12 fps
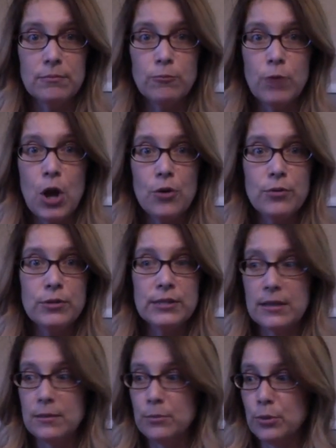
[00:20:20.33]
rows
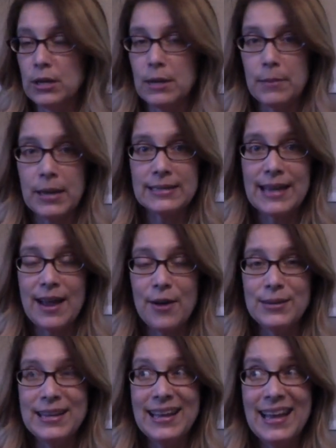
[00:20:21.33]
and then putting it back down.